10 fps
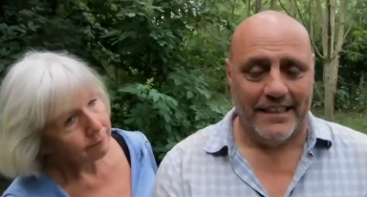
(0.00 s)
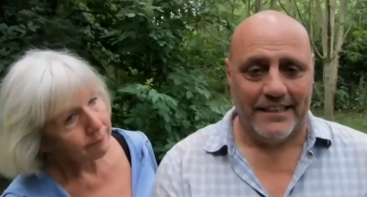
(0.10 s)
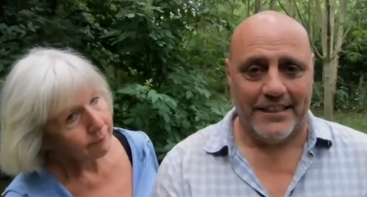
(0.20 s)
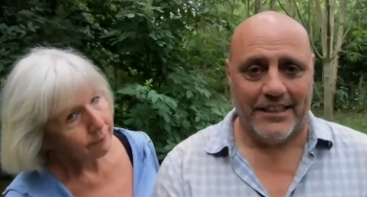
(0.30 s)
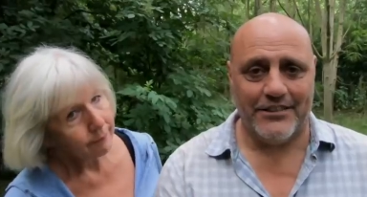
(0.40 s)

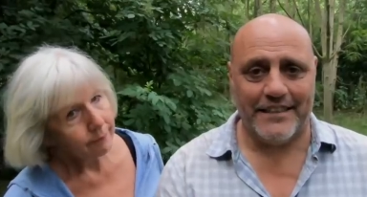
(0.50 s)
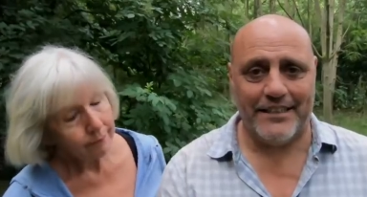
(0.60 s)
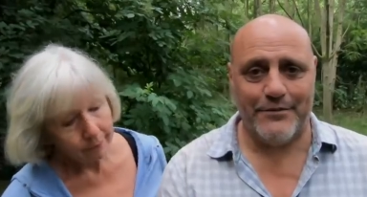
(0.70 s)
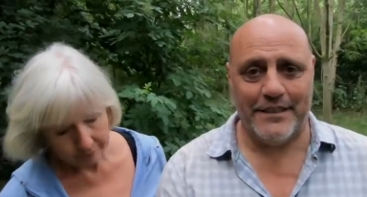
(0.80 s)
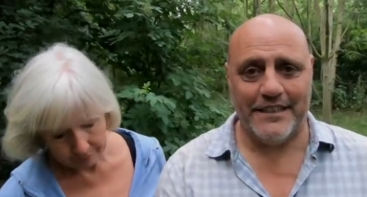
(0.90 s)
Speaker 1: so
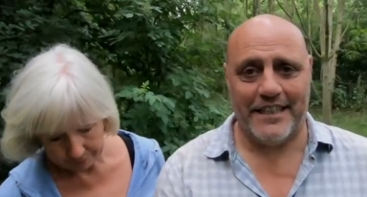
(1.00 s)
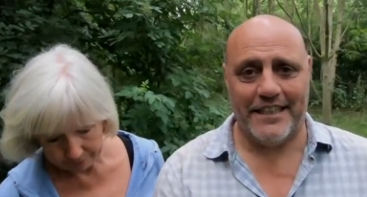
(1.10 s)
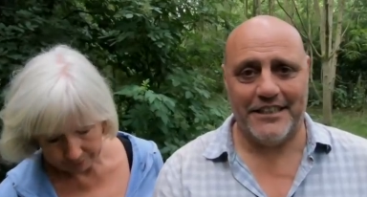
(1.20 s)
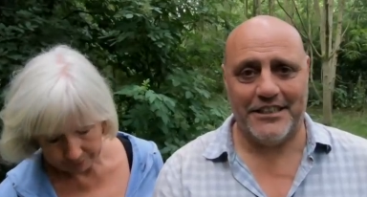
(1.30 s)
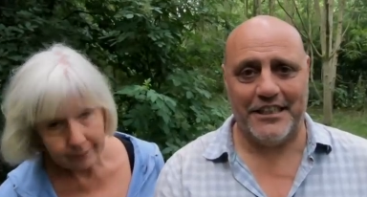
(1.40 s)
stick with us on
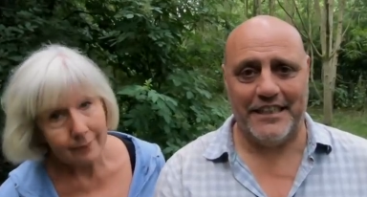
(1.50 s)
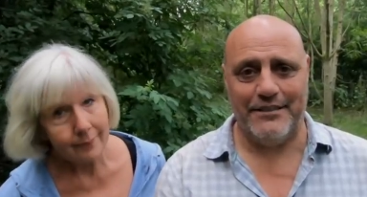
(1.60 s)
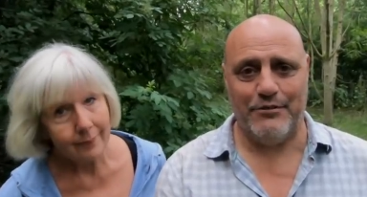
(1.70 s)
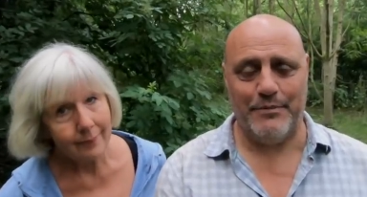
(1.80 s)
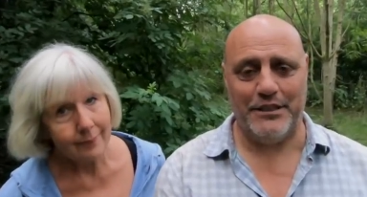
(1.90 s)
our journey.
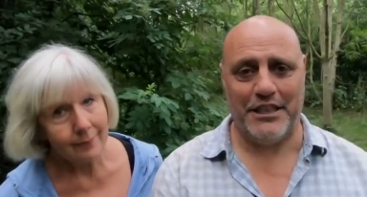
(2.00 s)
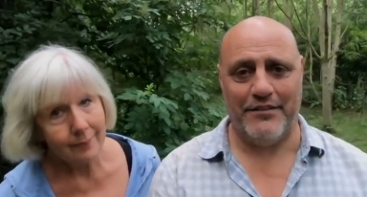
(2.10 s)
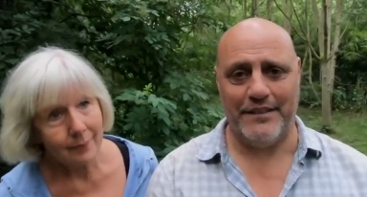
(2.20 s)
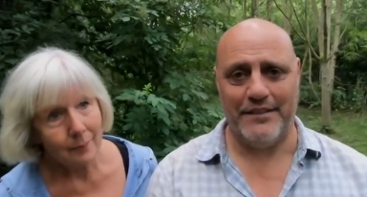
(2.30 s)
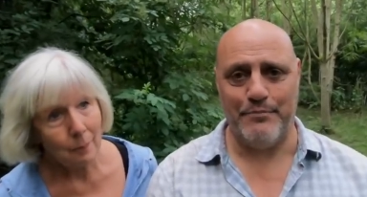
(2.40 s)
We'll be
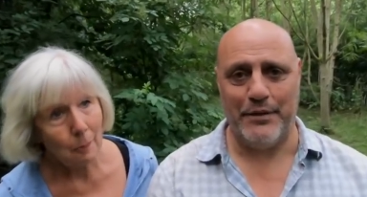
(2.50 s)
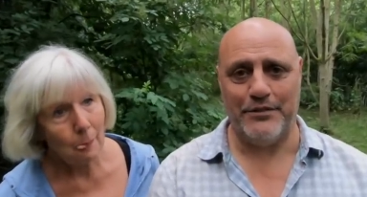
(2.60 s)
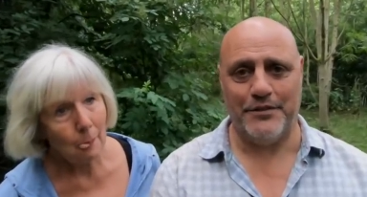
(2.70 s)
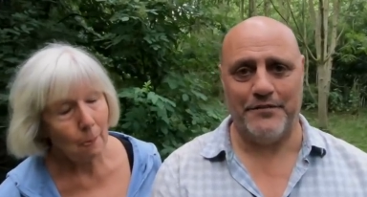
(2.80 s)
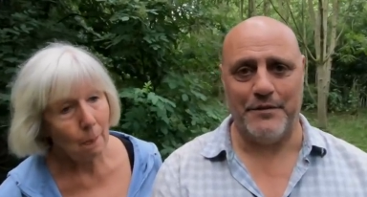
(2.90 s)
showing the
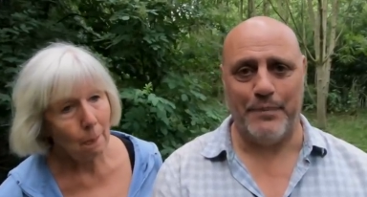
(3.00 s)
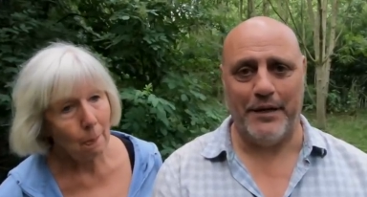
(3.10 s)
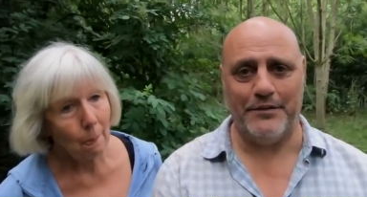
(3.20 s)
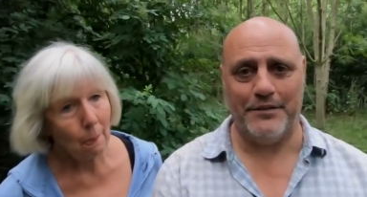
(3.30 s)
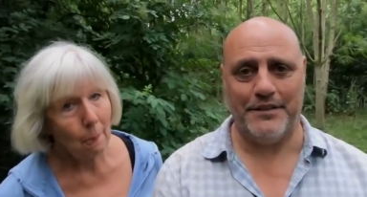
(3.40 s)
build of the
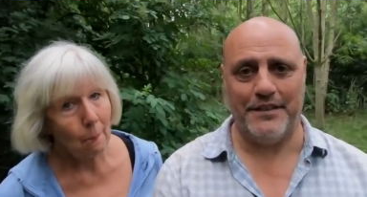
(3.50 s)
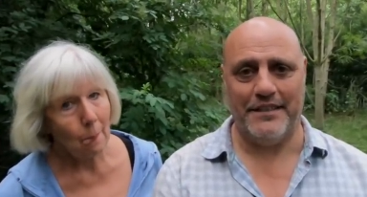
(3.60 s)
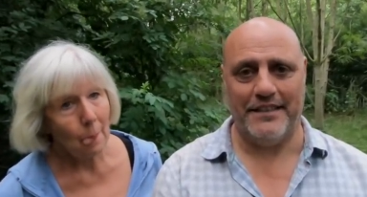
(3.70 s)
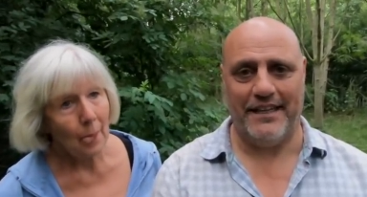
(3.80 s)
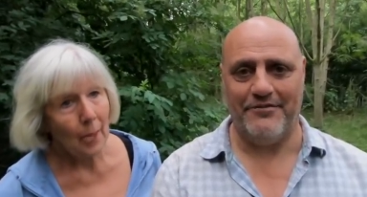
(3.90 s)

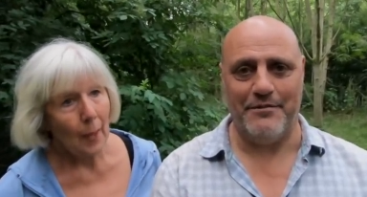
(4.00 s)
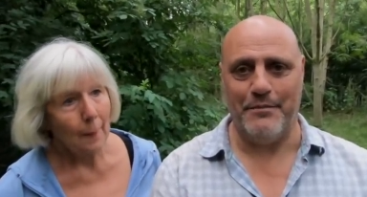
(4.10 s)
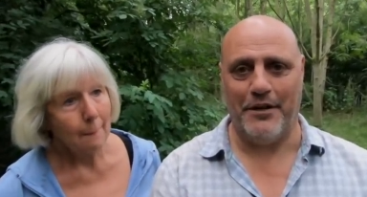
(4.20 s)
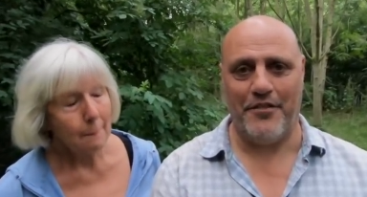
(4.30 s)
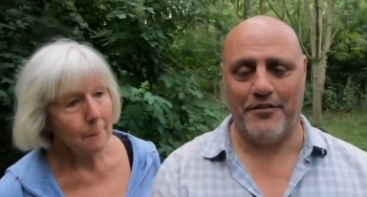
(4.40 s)
boat every
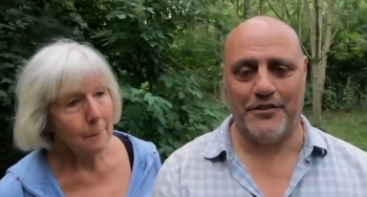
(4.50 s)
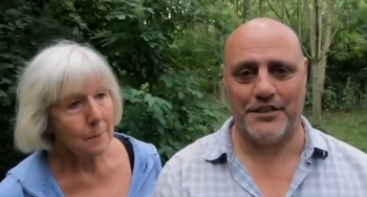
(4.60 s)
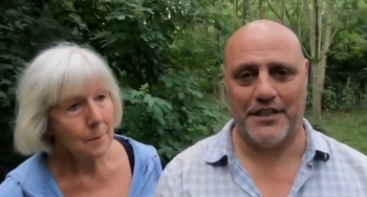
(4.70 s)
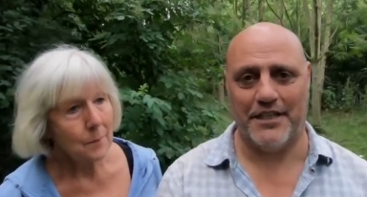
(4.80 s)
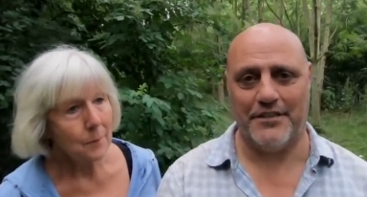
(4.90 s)
month or
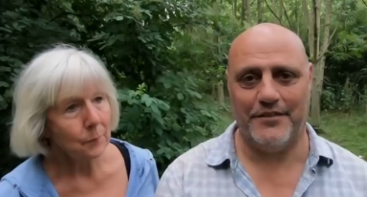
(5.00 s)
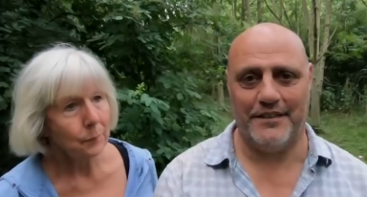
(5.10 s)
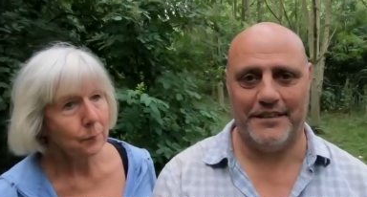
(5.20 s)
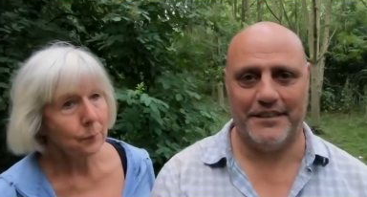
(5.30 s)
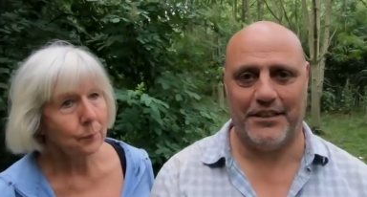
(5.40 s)
so,
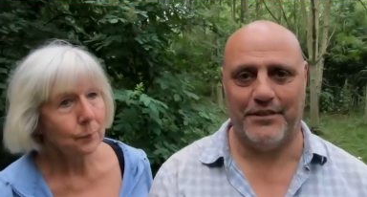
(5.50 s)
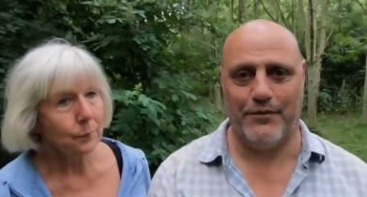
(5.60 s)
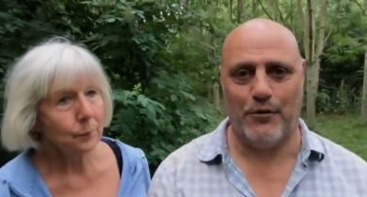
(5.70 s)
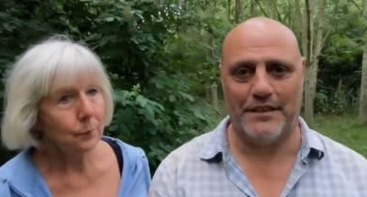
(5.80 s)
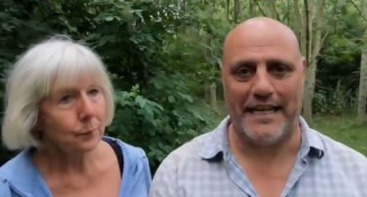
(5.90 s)
showing
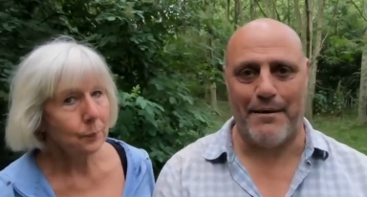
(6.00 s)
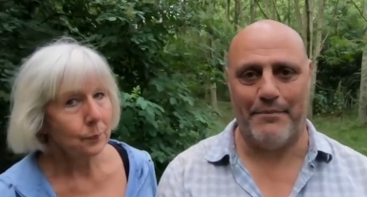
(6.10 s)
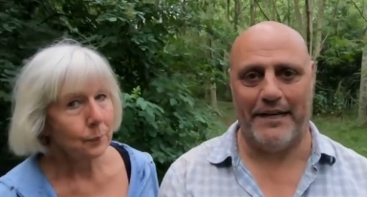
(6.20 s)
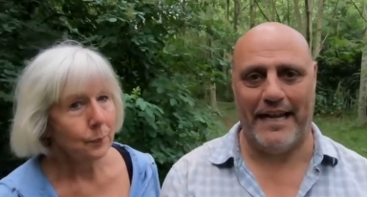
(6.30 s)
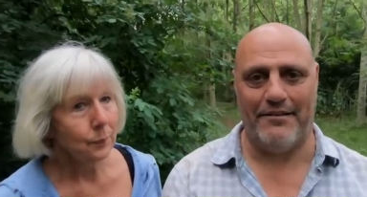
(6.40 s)
you what's
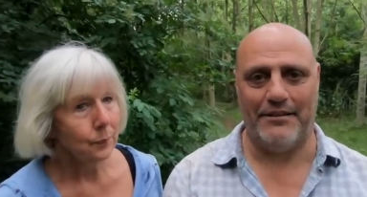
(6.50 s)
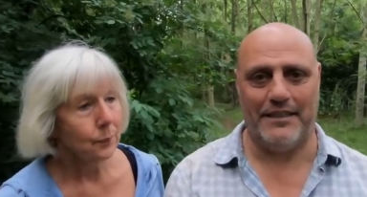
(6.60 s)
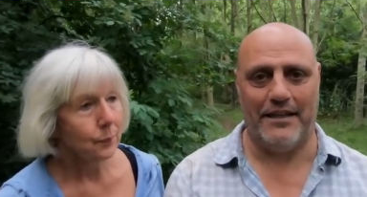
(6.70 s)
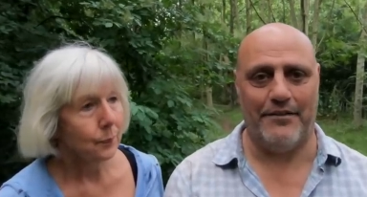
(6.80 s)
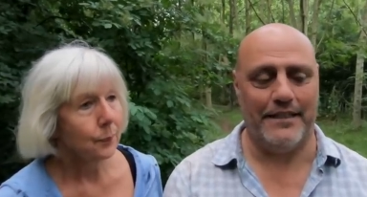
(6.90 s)
happening, how it's
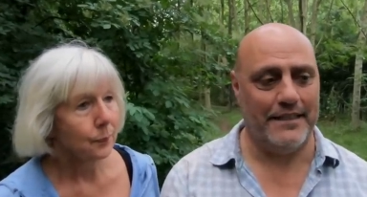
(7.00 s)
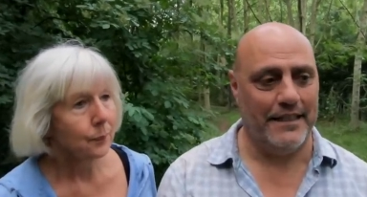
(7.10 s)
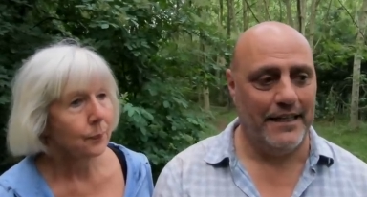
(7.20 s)
going,